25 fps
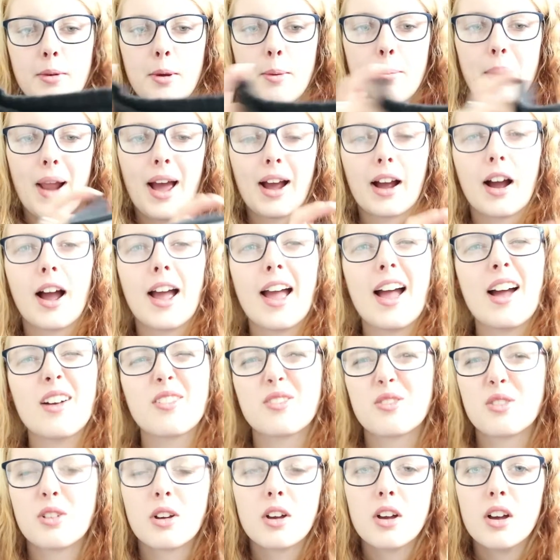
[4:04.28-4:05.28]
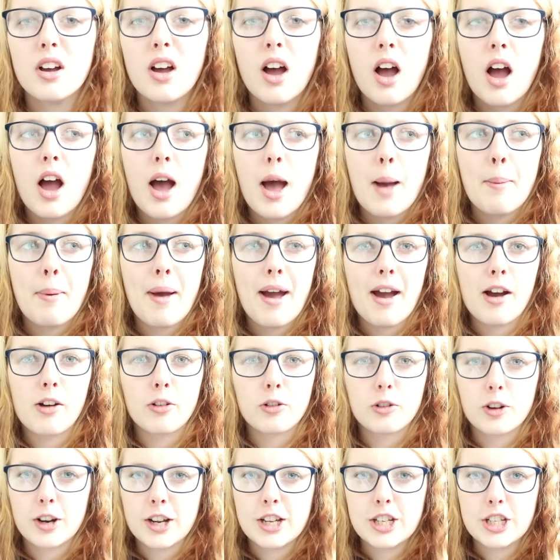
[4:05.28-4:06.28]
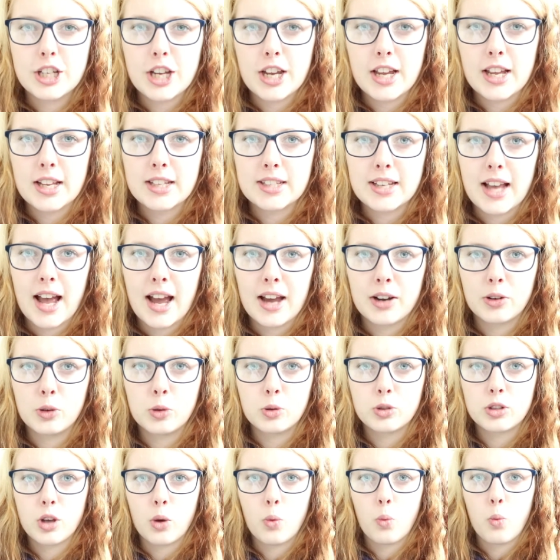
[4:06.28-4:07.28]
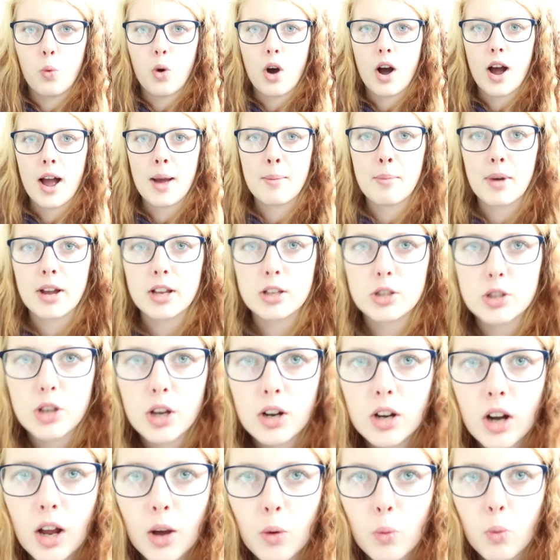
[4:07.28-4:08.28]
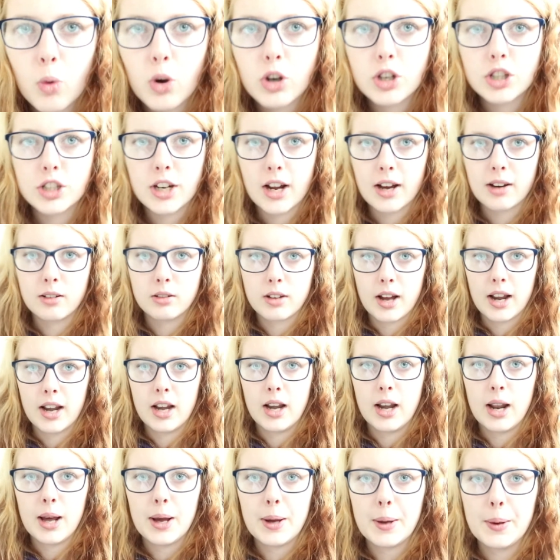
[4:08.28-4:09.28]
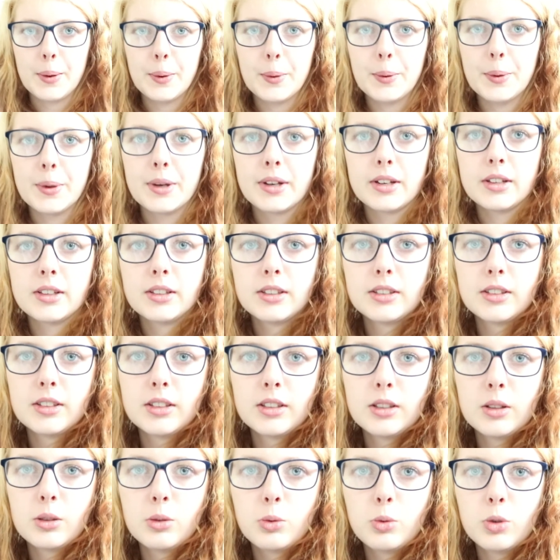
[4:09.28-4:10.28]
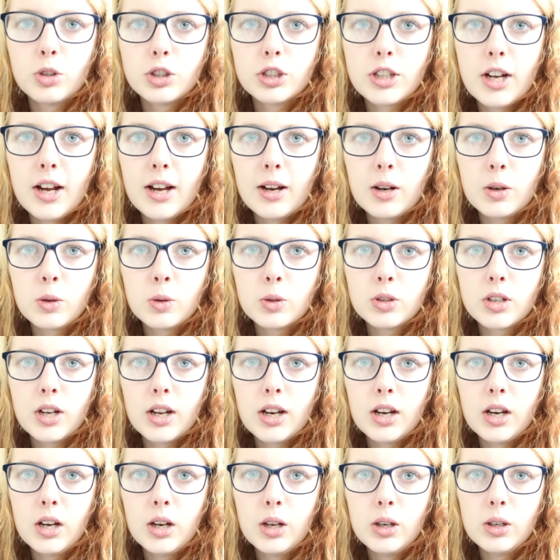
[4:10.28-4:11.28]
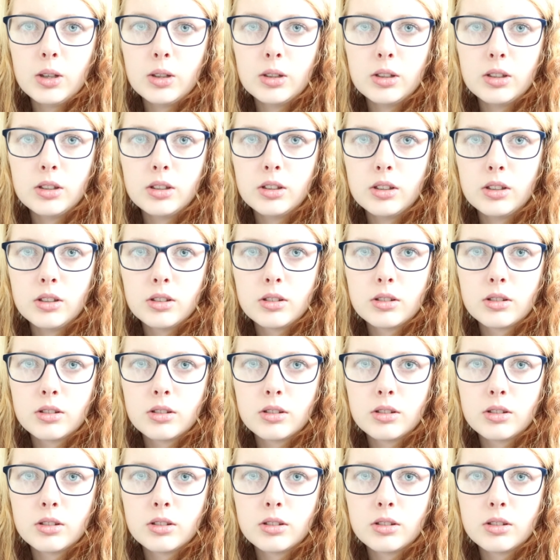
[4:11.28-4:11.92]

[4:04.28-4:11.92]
them in black. I have a pair of green jeans, and also, why am I so like washed out? Hello? Washed out, hello?